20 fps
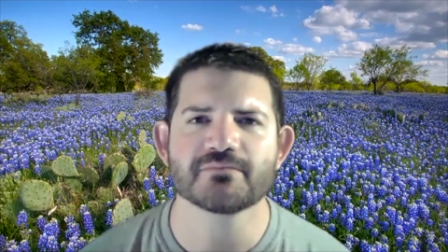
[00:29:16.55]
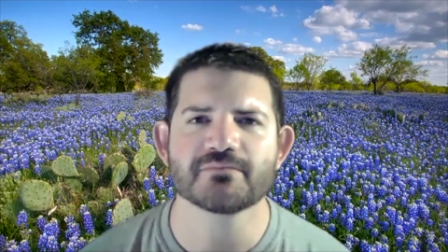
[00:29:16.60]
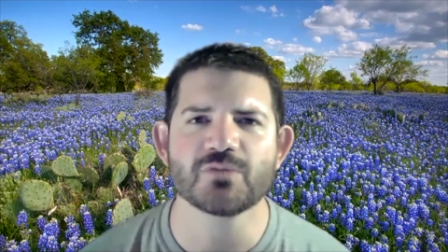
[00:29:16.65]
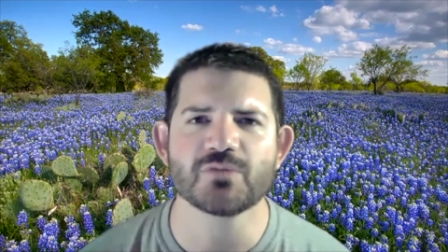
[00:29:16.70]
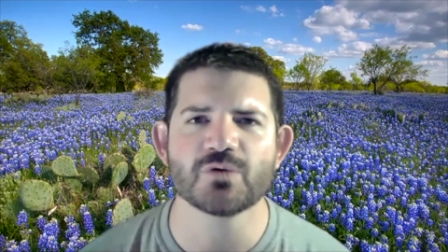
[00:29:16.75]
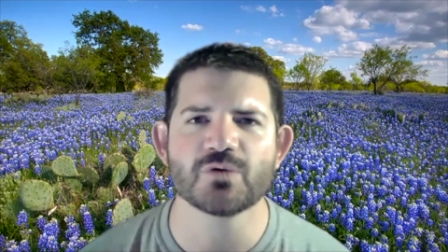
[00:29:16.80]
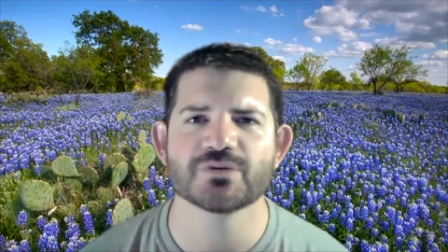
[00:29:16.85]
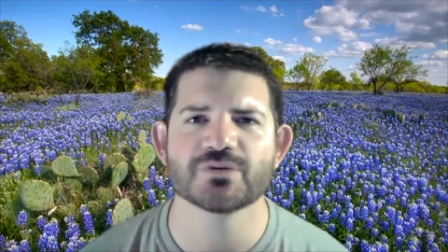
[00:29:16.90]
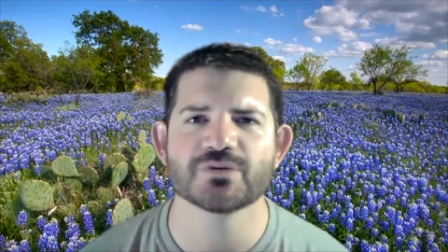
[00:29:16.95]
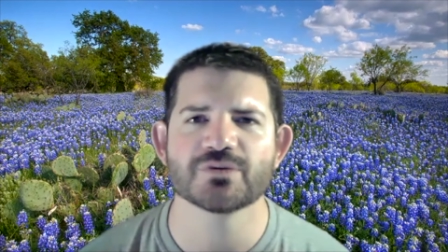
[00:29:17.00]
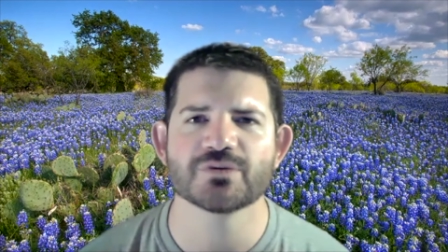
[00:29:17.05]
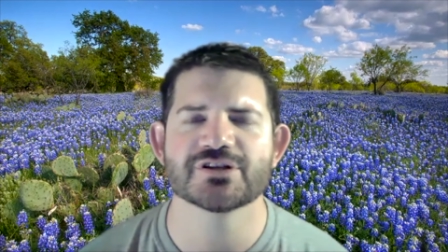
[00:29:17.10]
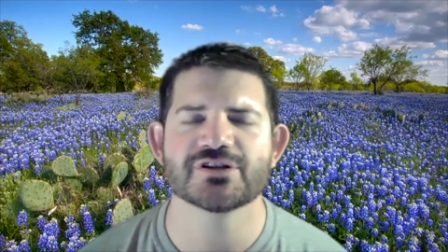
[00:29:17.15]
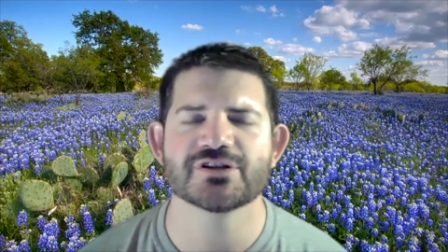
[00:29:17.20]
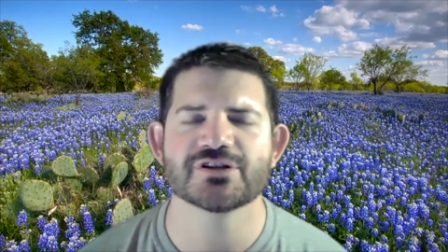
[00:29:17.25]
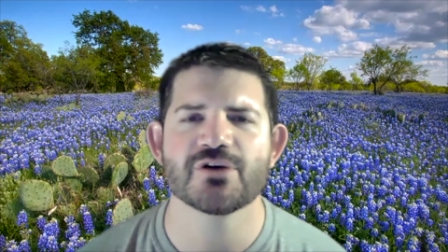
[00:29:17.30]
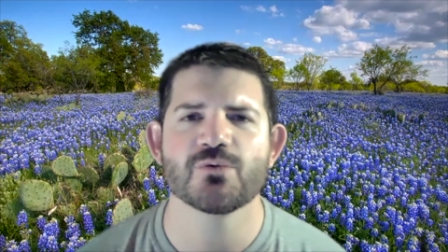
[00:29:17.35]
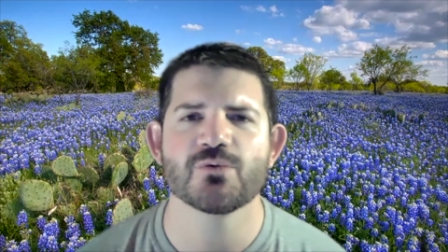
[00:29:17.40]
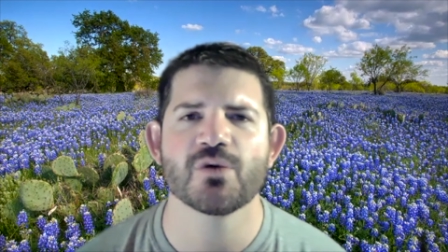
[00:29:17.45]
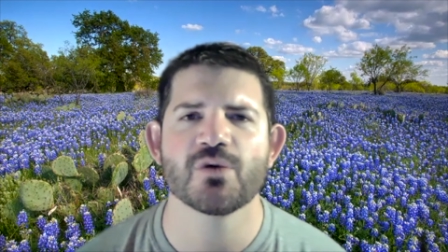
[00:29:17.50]
which is
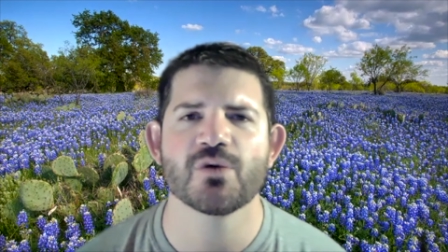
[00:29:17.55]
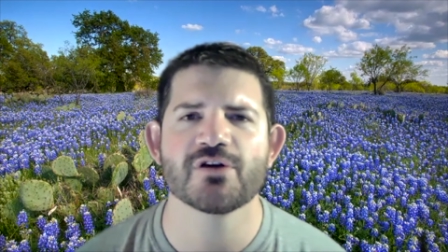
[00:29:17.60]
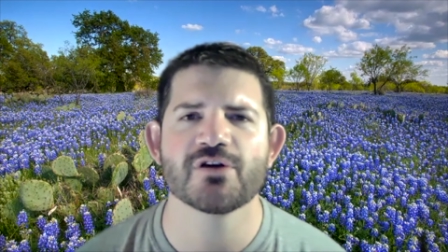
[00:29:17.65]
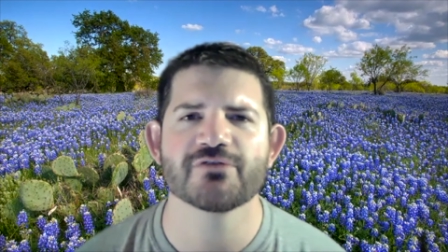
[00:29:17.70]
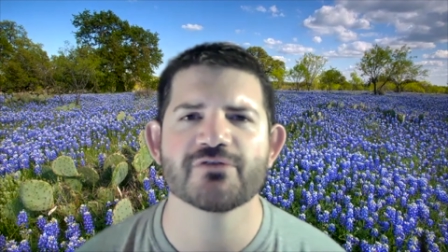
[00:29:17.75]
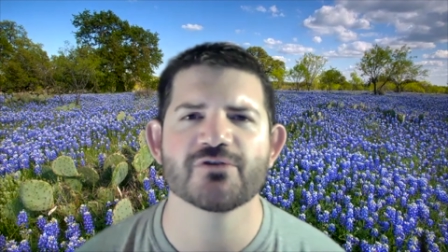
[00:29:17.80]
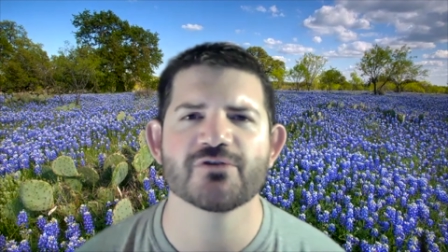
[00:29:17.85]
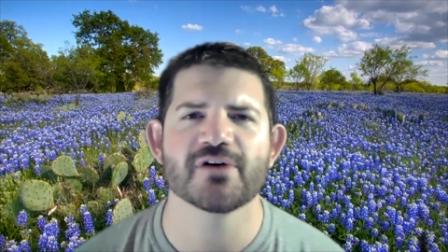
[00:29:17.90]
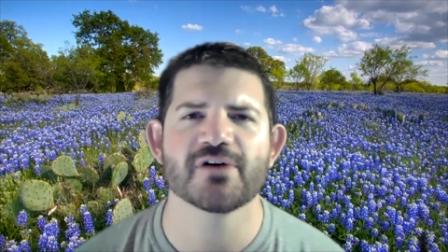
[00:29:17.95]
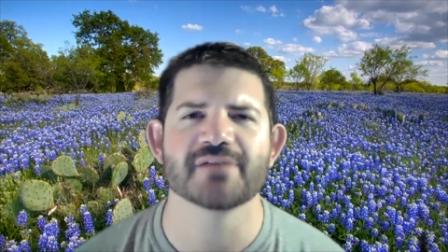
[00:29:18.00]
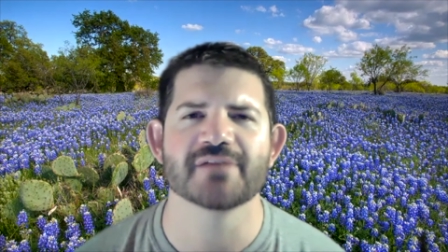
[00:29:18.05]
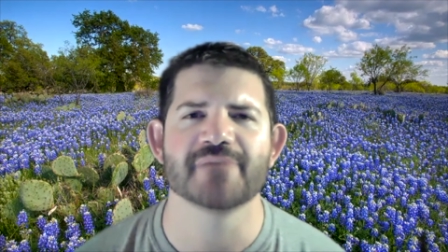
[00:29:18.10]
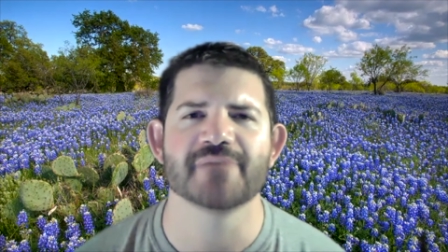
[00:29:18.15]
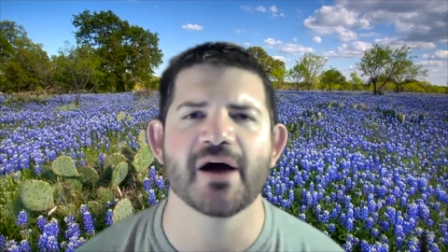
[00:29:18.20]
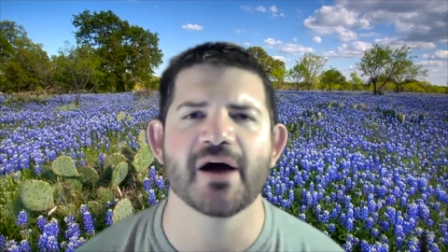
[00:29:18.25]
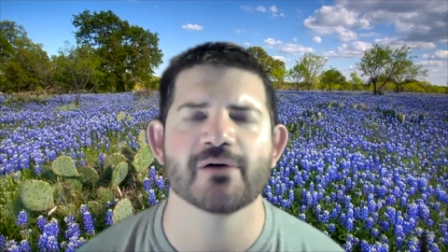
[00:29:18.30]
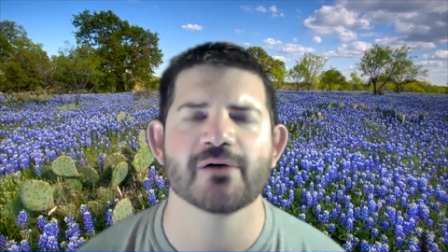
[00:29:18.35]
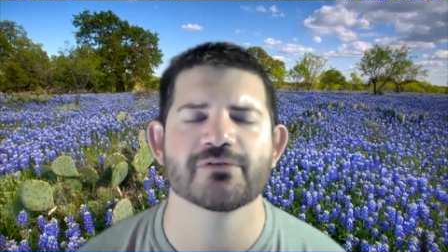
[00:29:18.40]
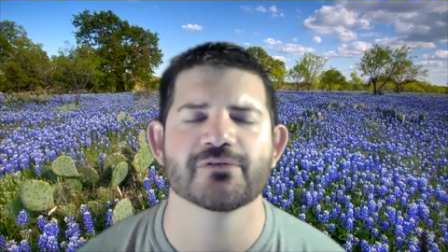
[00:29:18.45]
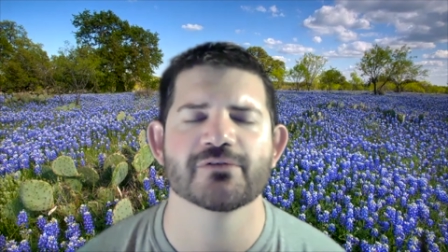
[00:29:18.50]
so wonderful and
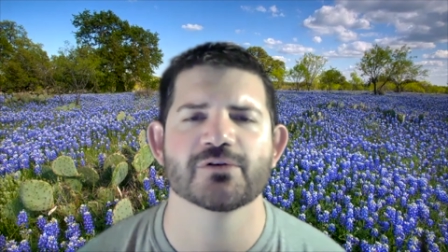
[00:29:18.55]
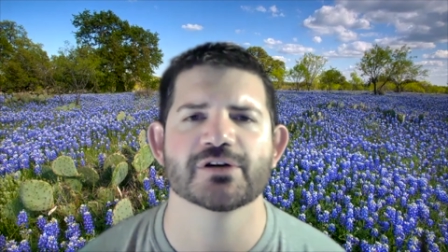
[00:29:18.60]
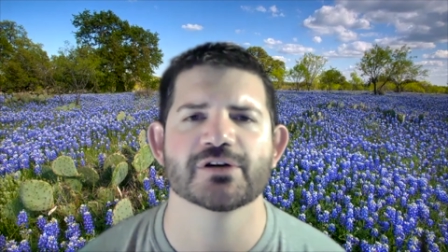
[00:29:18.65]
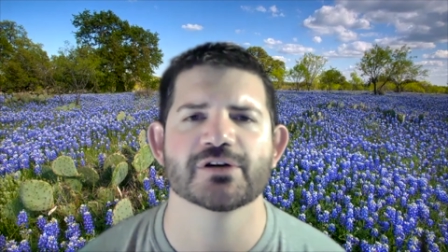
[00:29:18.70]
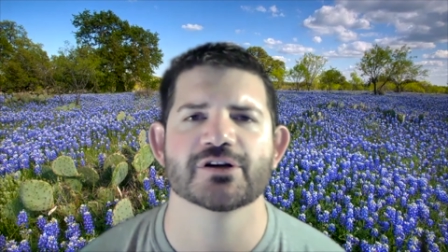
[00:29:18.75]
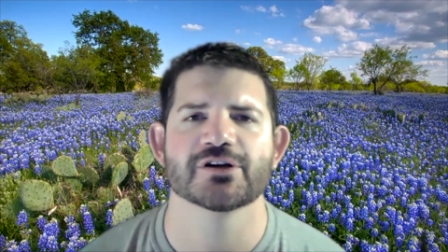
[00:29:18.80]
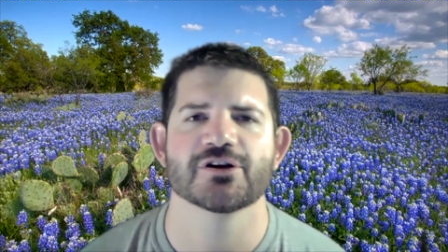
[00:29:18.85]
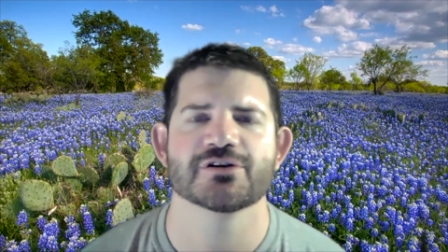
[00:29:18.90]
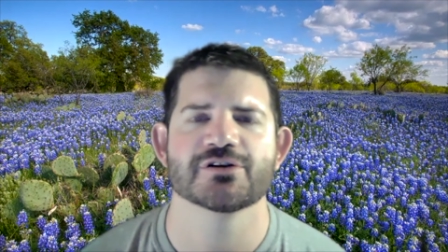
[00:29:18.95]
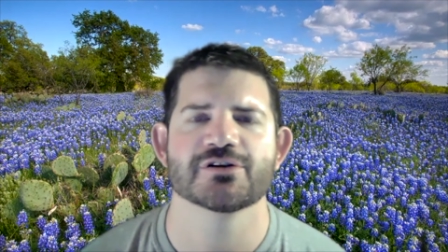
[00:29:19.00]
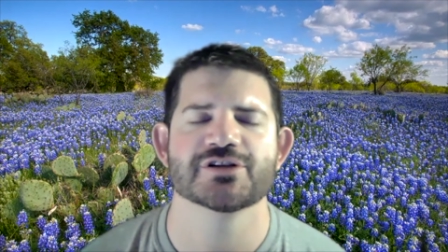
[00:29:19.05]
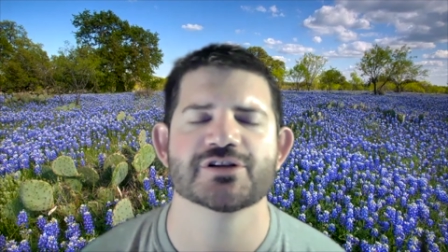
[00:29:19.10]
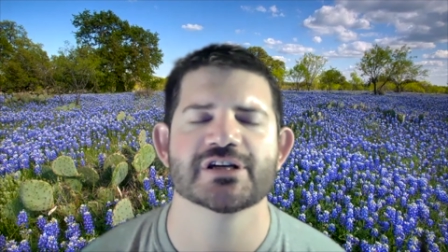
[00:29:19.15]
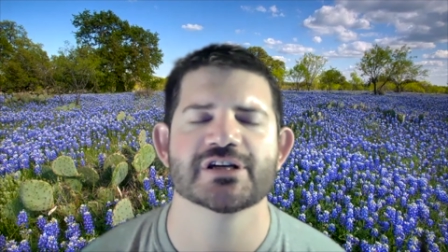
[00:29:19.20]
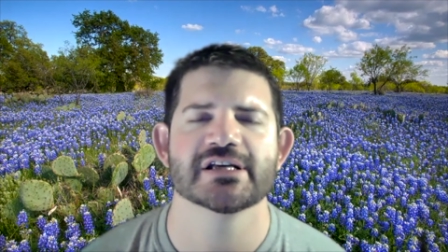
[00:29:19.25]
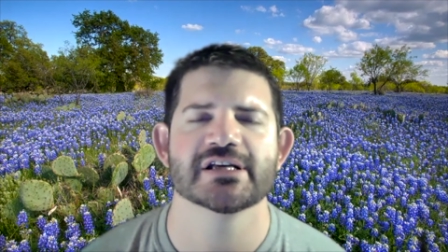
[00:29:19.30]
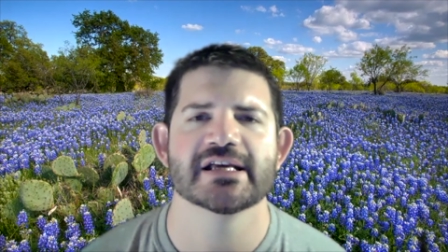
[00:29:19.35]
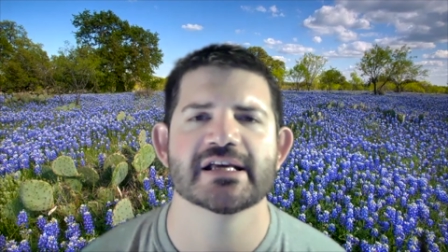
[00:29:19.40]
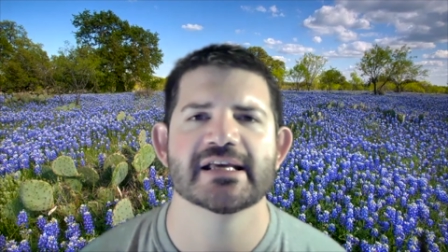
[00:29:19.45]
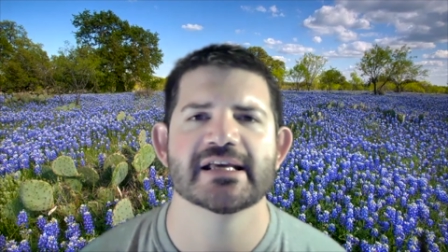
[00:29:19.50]
powerful and
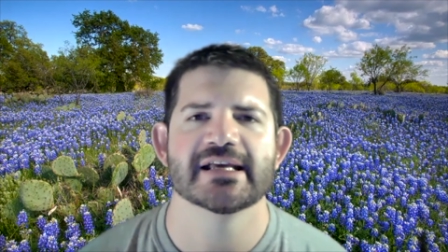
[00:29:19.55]
encouraging.